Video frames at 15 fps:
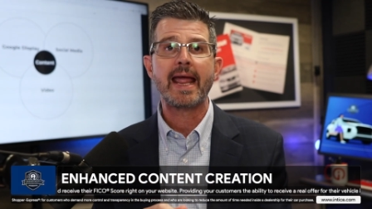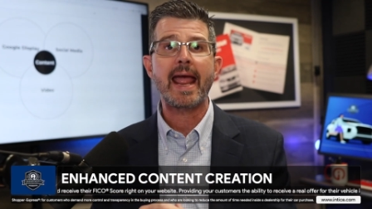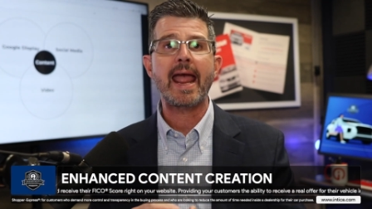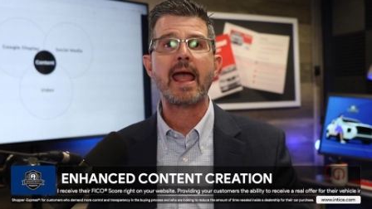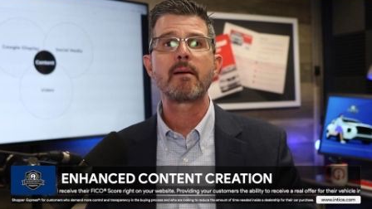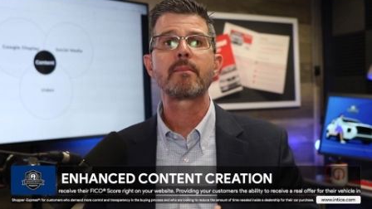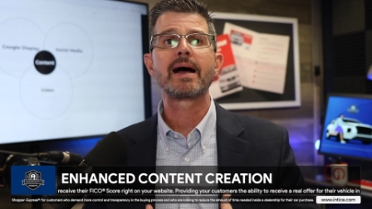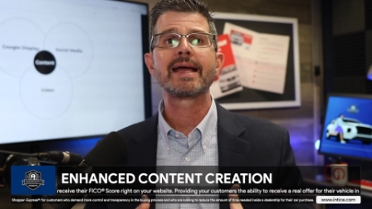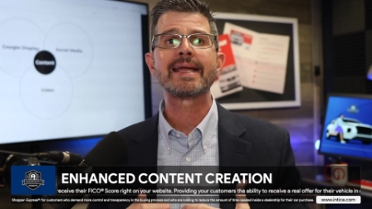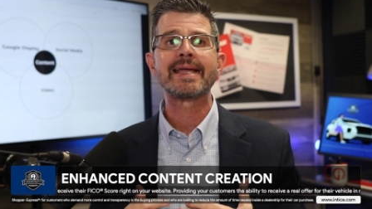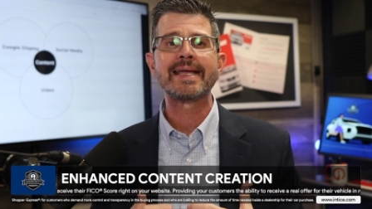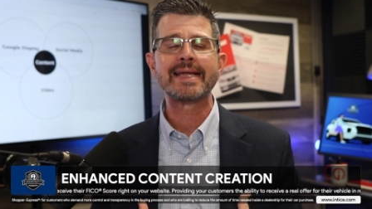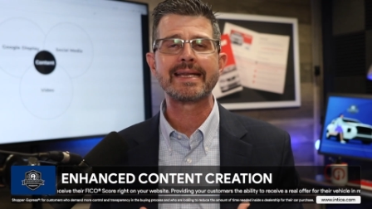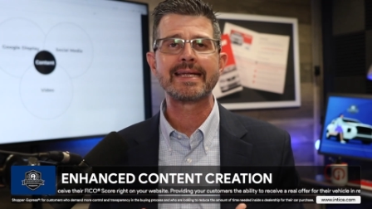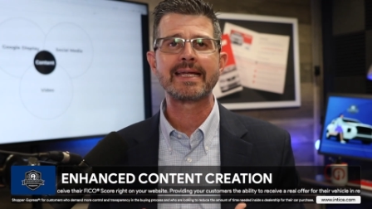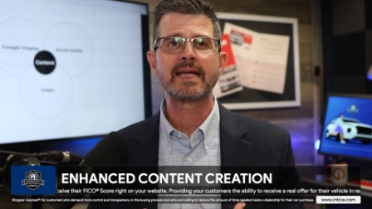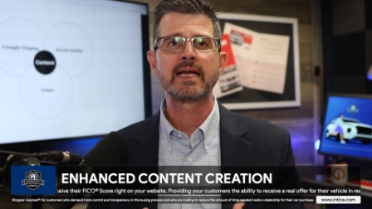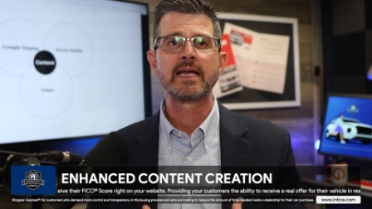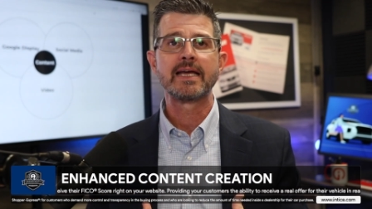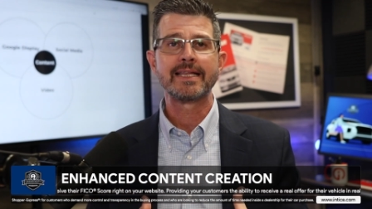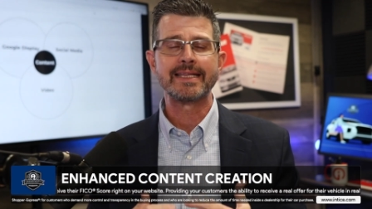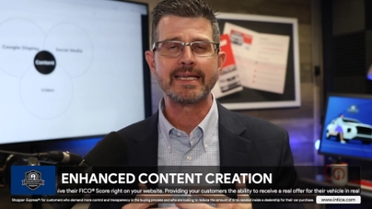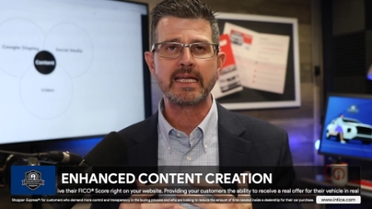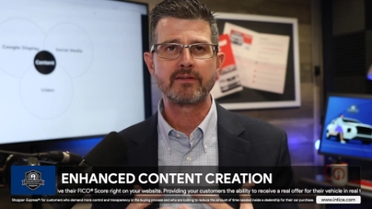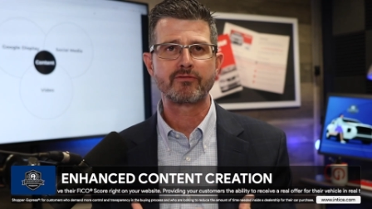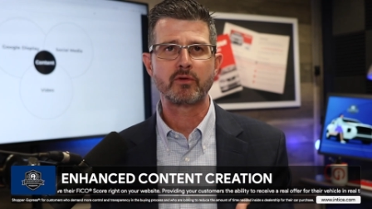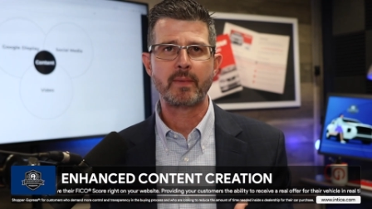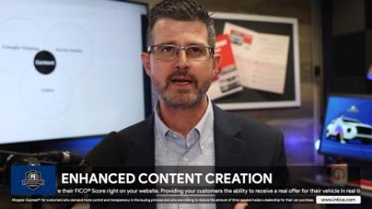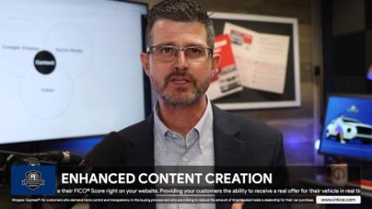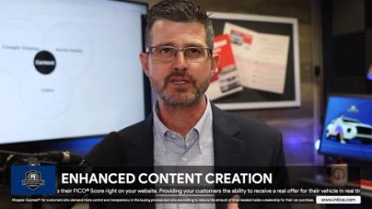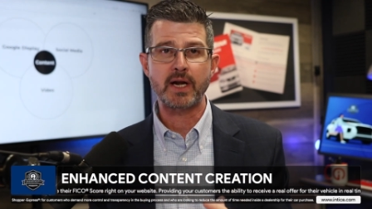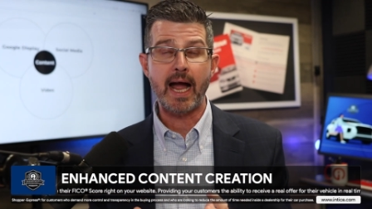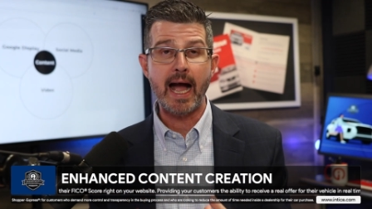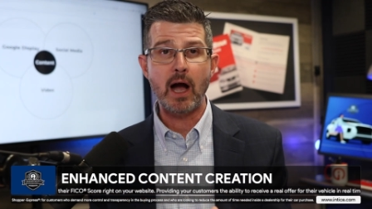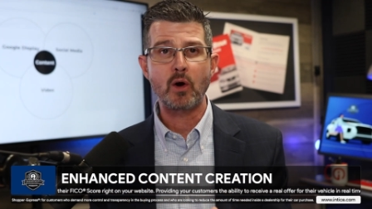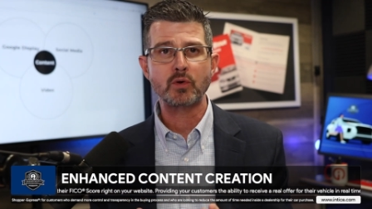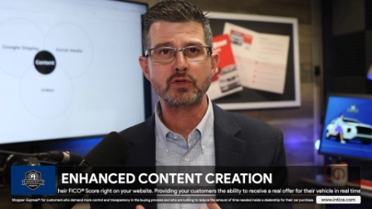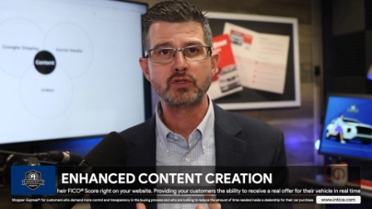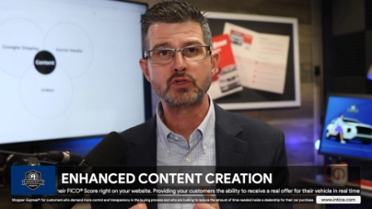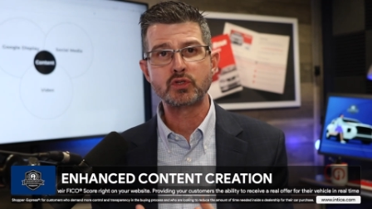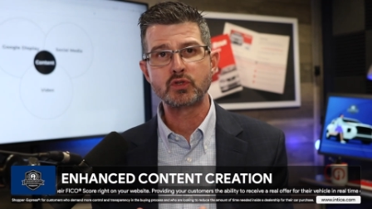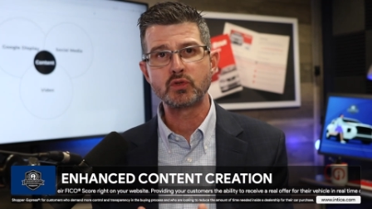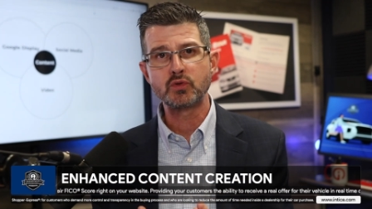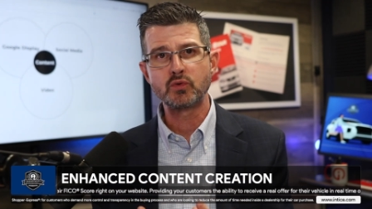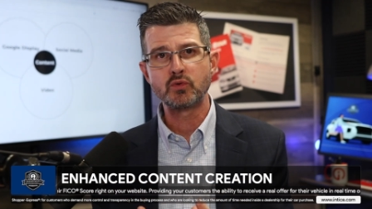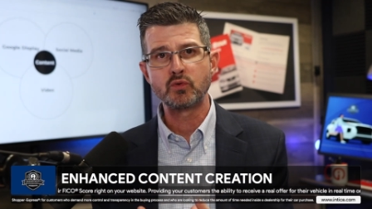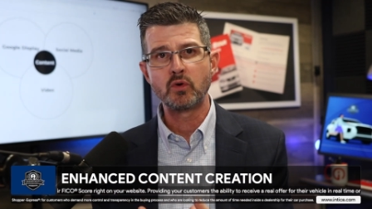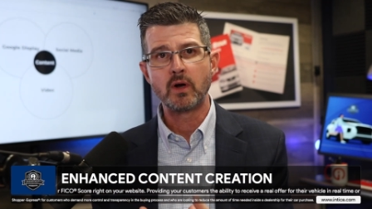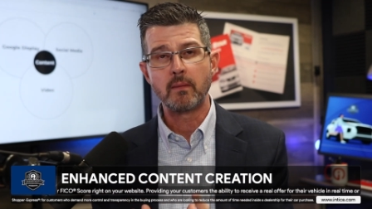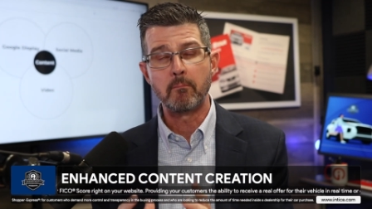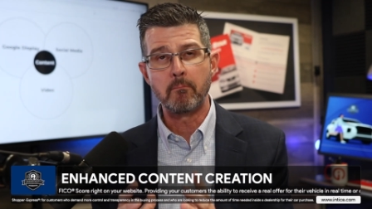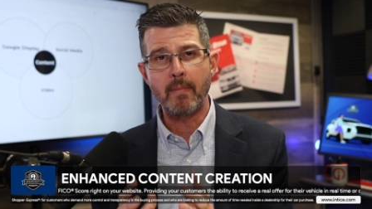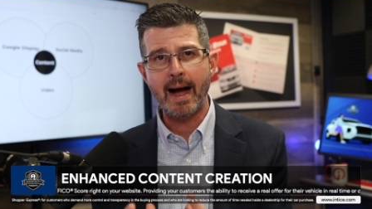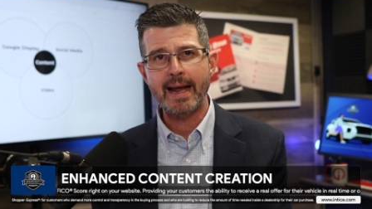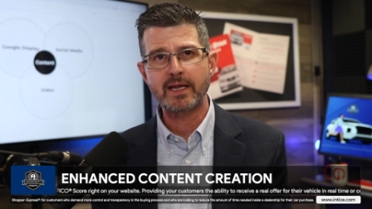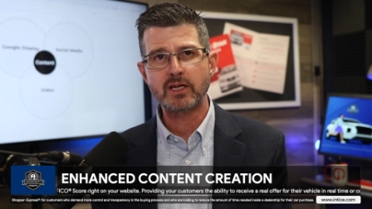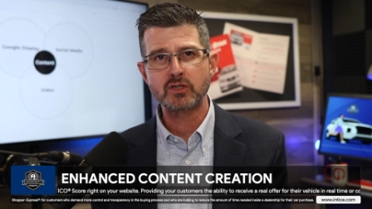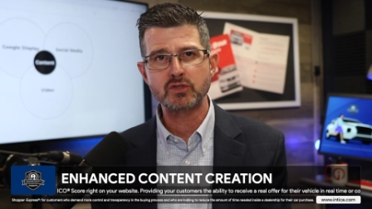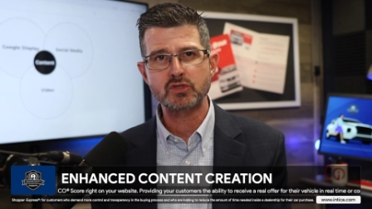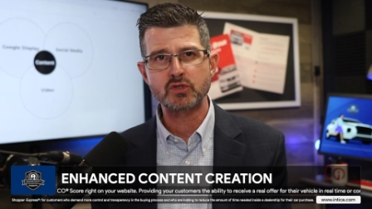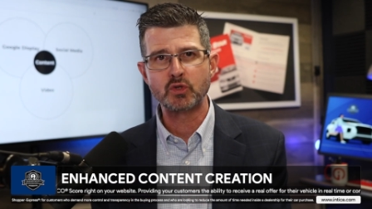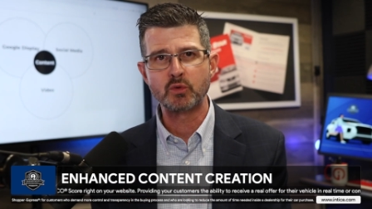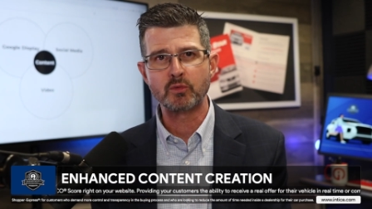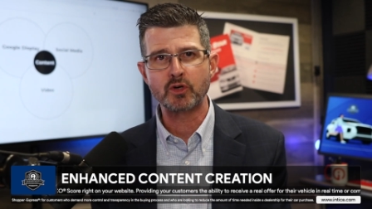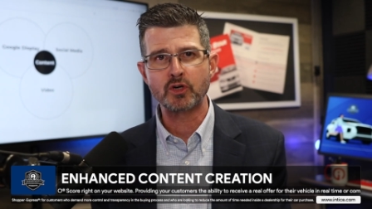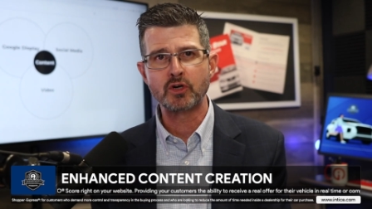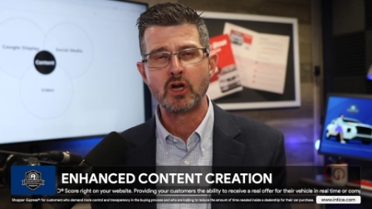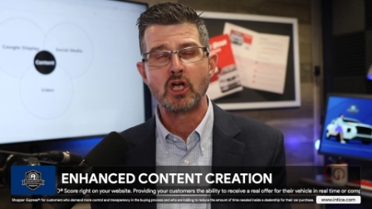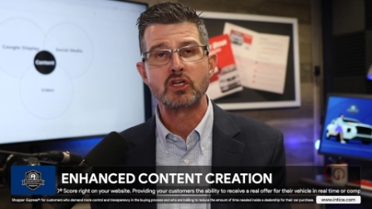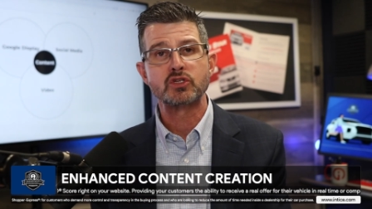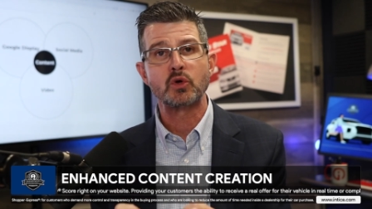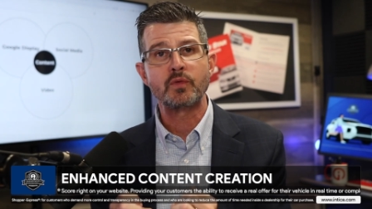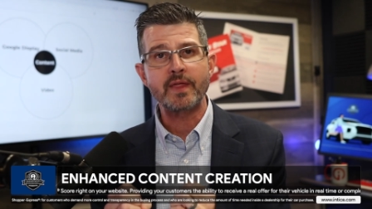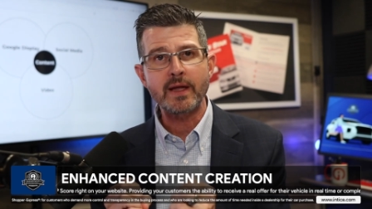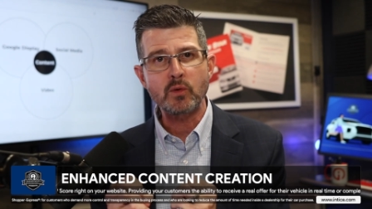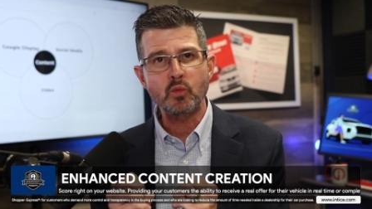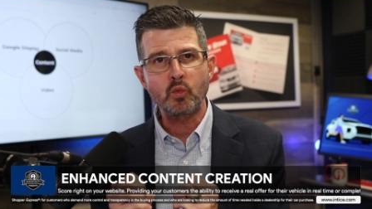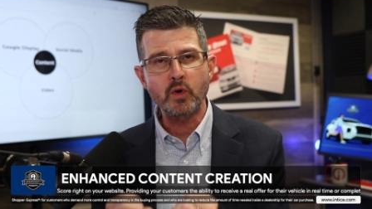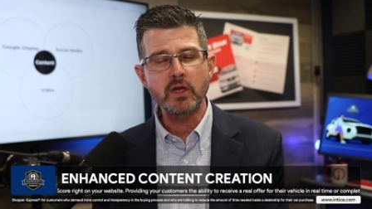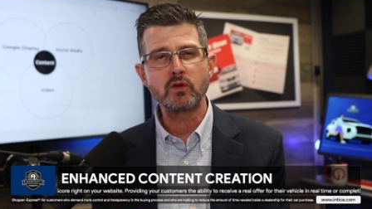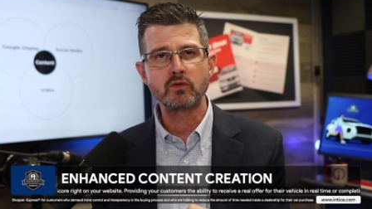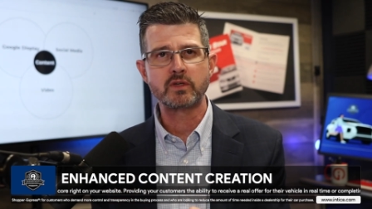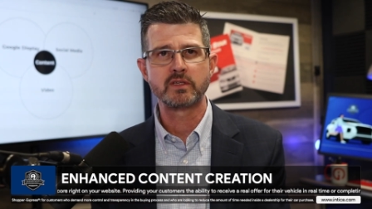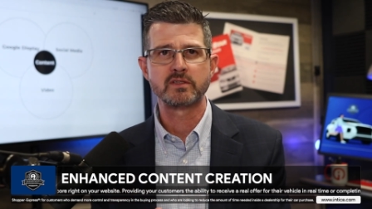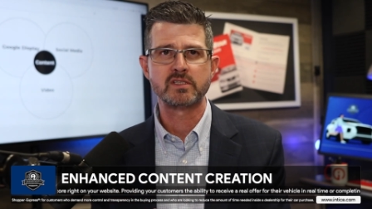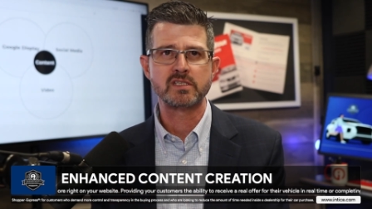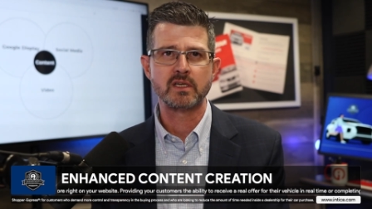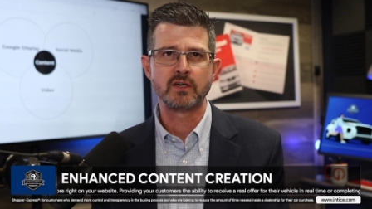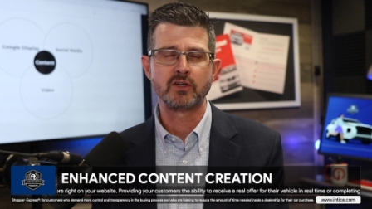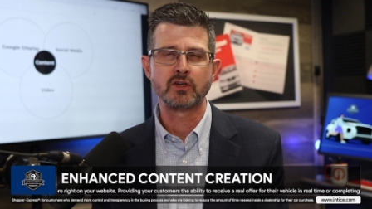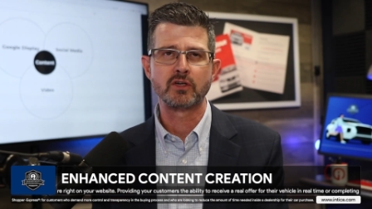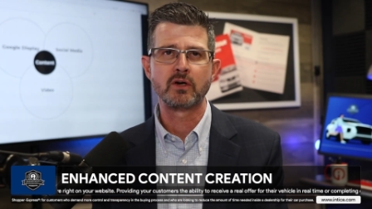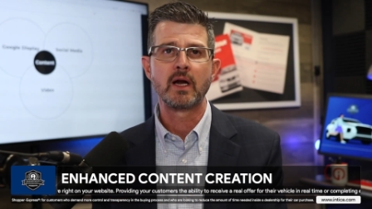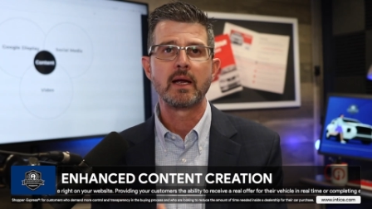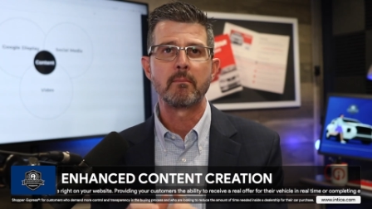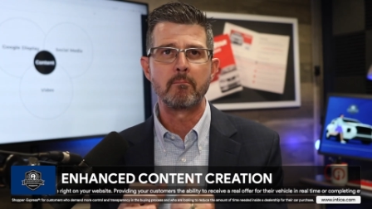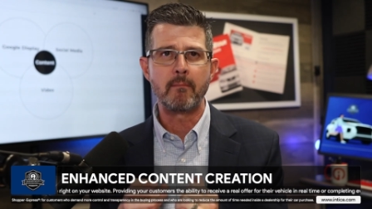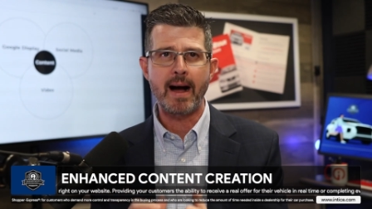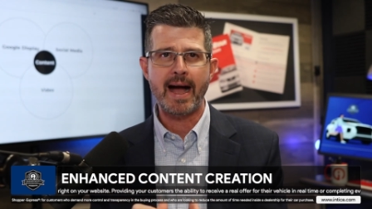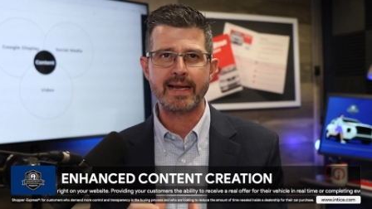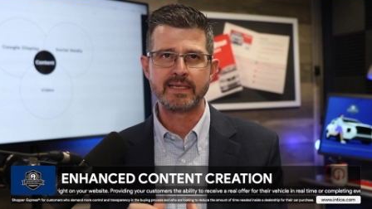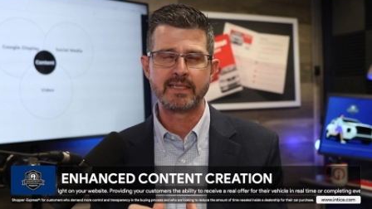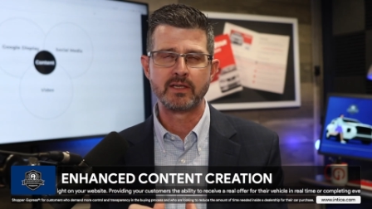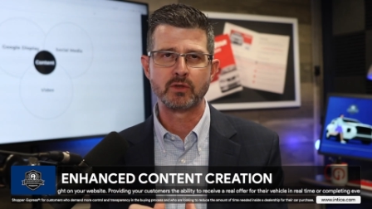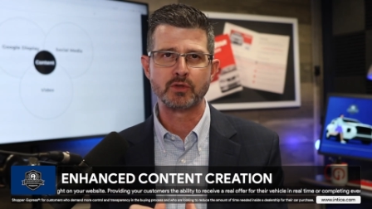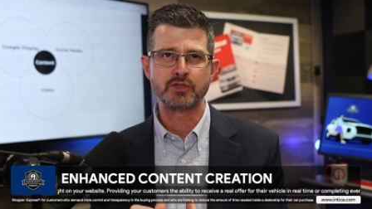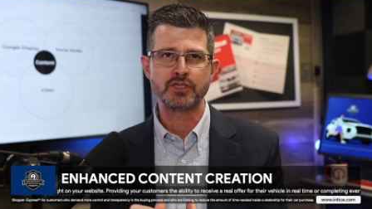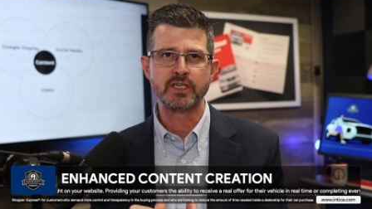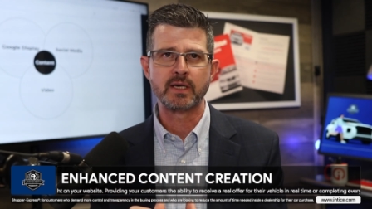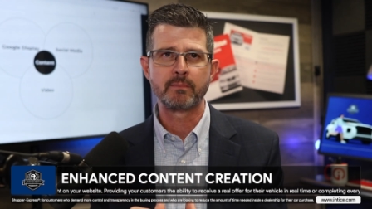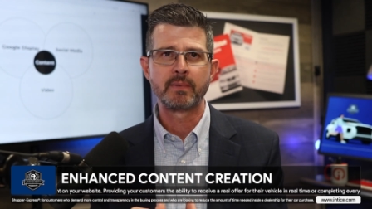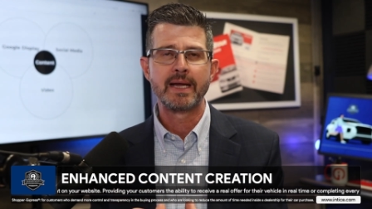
Am I getting the information out to my consumer so they will consider my dealership?